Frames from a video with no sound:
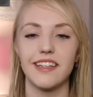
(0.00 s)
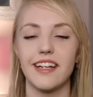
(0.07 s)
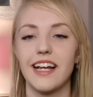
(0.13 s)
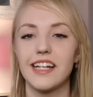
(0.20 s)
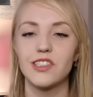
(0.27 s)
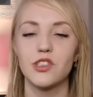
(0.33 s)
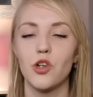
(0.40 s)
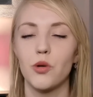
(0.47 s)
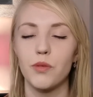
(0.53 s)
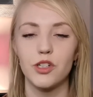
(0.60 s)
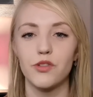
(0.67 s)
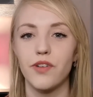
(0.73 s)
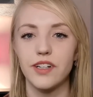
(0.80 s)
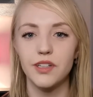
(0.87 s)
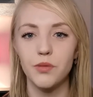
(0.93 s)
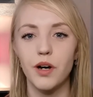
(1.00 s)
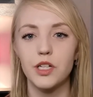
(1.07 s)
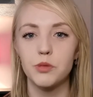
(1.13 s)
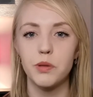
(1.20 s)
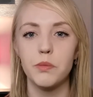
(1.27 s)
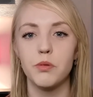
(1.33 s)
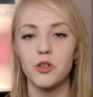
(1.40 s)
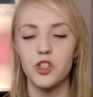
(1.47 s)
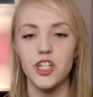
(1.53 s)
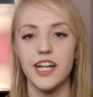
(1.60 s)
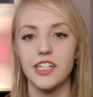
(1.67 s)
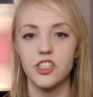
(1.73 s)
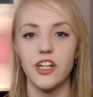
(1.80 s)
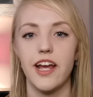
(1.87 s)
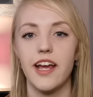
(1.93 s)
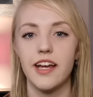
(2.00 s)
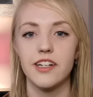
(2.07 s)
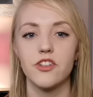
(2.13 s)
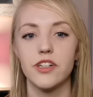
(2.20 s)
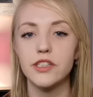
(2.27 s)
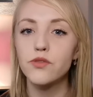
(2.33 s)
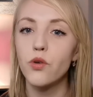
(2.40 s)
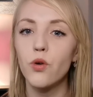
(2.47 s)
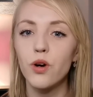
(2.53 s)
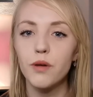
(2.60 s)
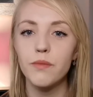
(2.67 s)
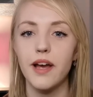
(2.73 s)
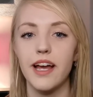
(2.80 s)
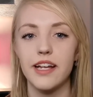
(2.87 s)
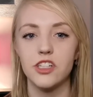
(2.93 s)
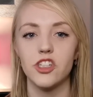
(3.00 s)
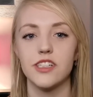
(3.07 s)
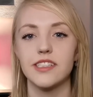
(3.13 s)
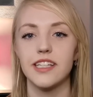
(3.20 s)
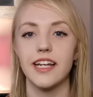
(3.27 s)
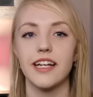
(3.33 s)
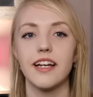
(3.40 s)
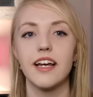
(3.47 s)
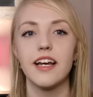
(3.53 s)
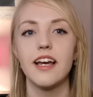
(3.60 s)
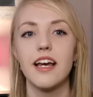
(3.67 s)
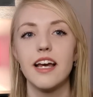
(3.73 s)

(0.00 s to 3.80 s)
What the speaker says: Like it's so much fun to watch people change and transform and just like